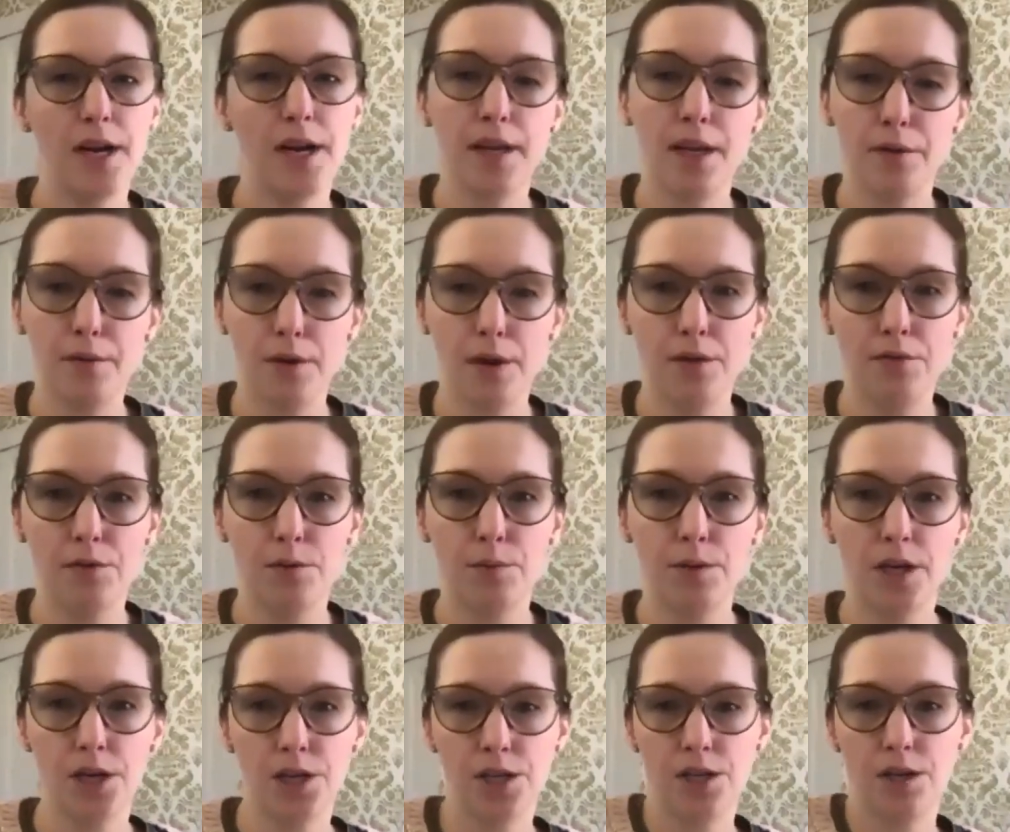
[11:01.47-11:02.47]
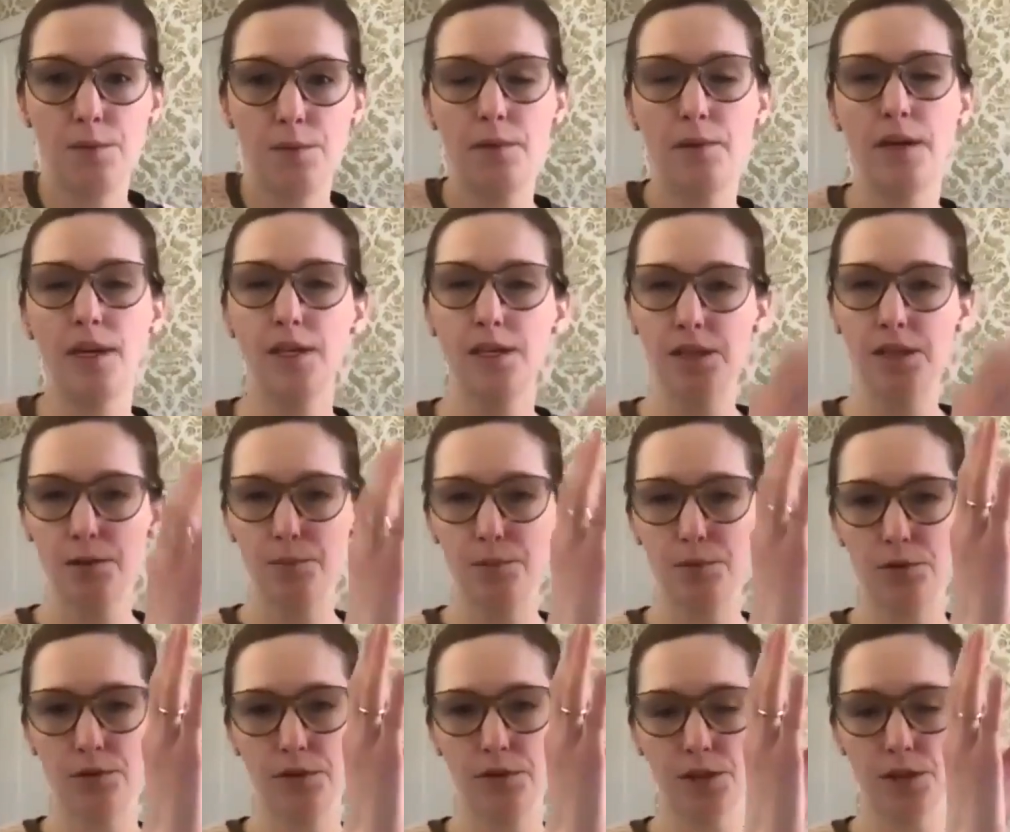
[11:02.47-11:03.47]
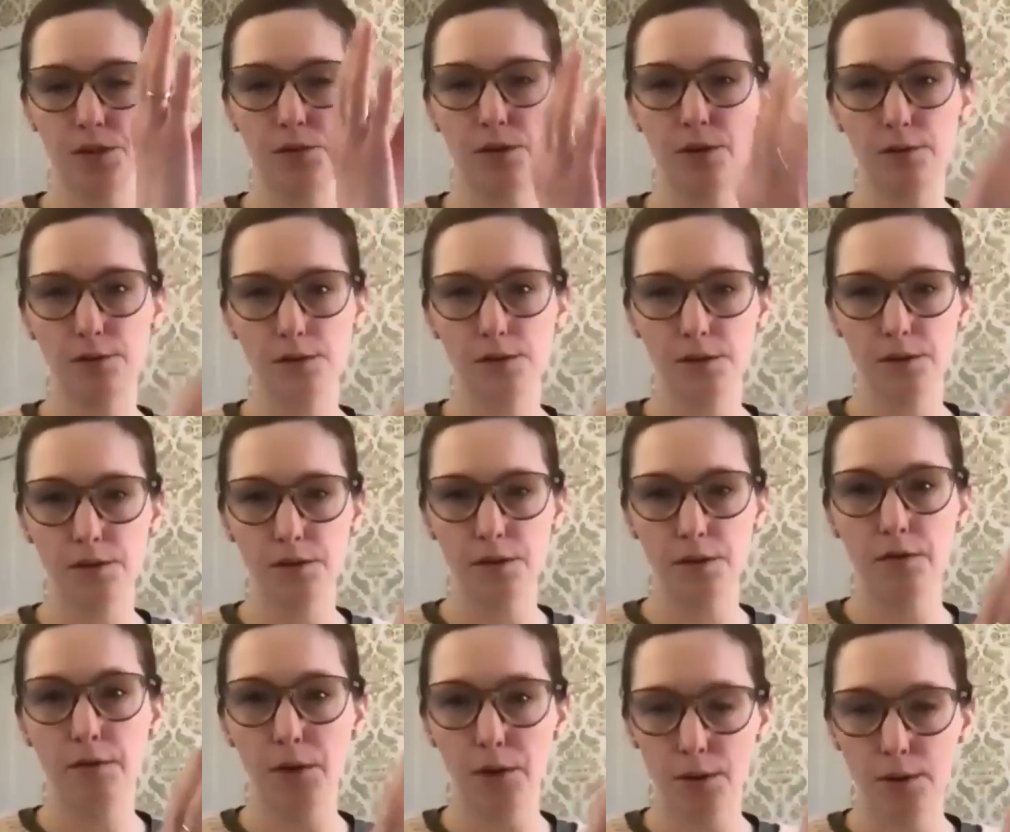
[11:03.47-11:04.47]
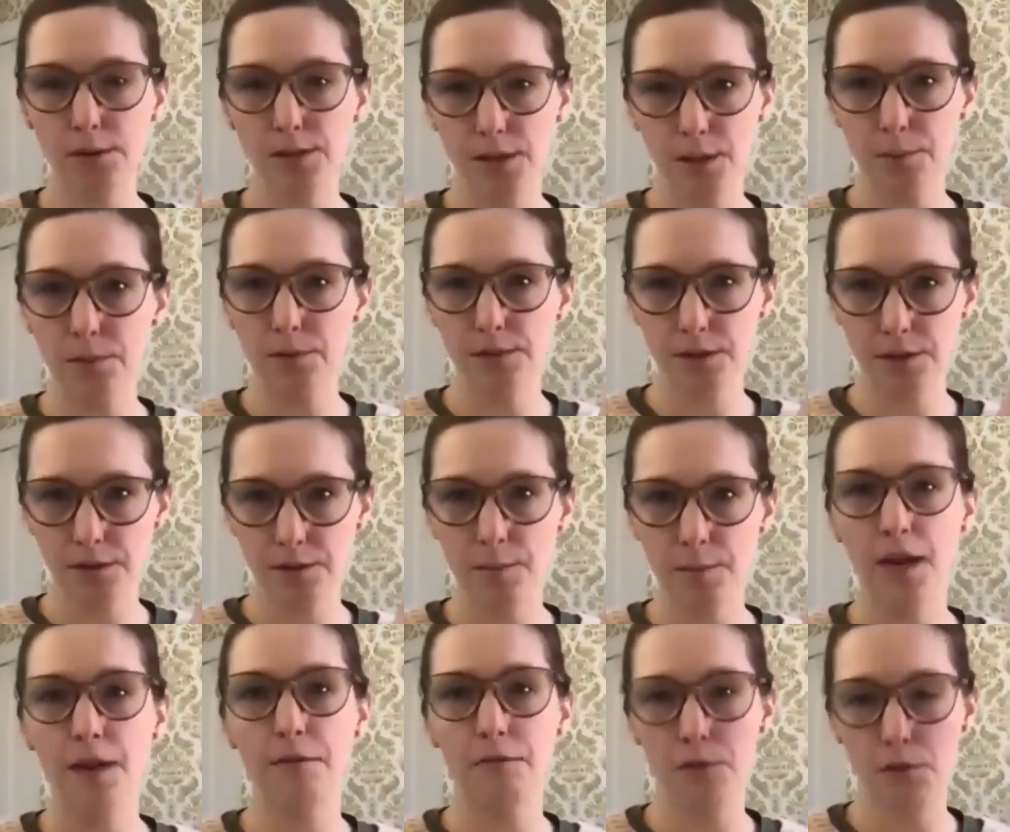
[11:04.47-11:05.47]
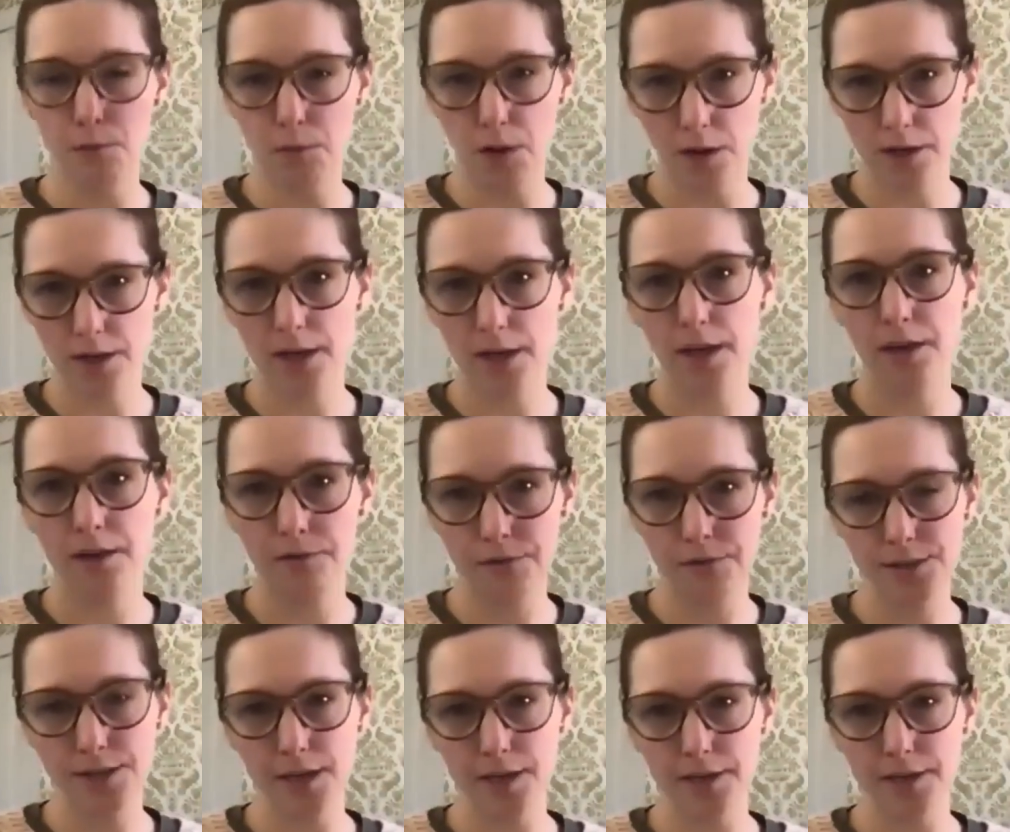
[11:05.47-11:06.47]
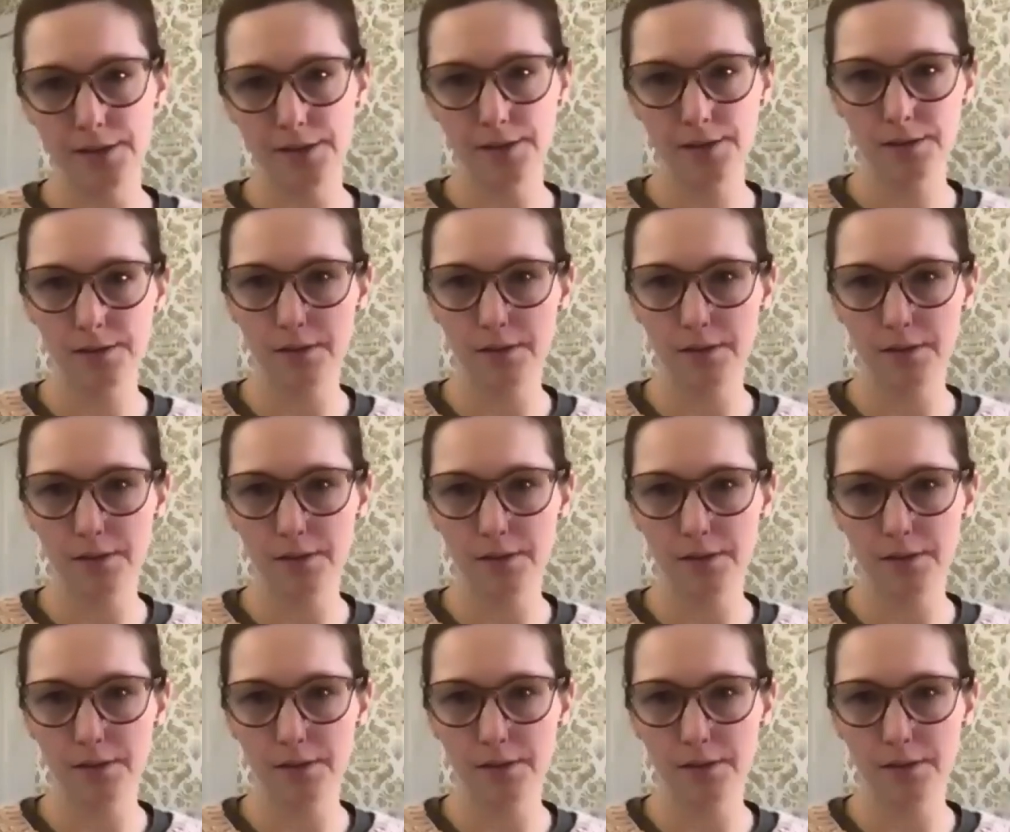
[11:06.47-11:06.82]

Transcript: to get it ready for production, but we need to approve it to those photo samples that are made for marketing and for sales.